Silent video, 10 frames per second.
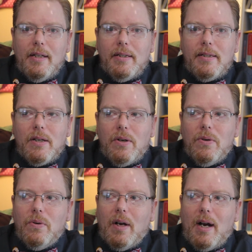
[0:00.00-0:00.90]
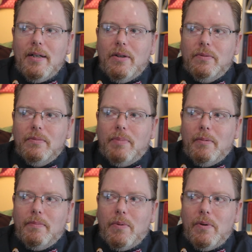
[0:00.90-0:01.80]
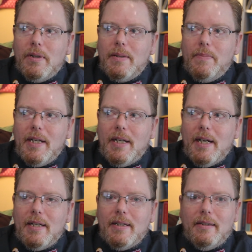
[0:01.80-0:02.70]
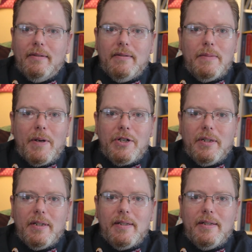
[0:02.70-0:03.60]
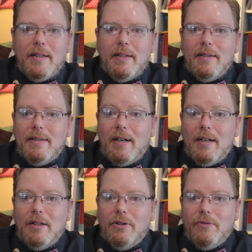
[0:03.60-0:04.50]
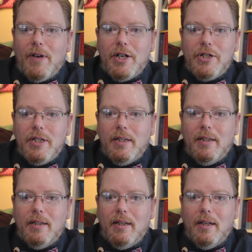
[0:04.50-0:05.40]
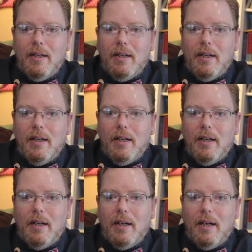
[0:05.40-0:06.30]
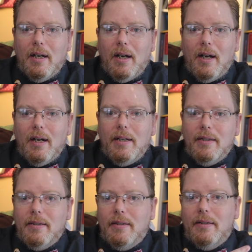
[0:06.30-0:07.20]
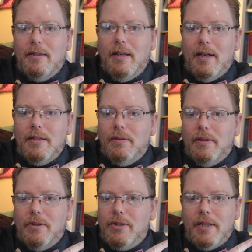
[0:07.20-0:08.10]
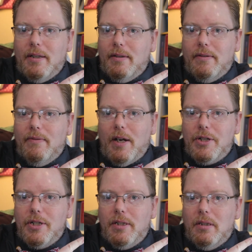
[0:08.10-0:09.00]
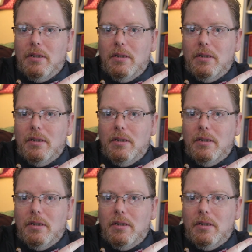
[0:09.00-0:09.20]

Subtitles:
So I don't purport to be a specialist in style or fashion. I don't understand fashion.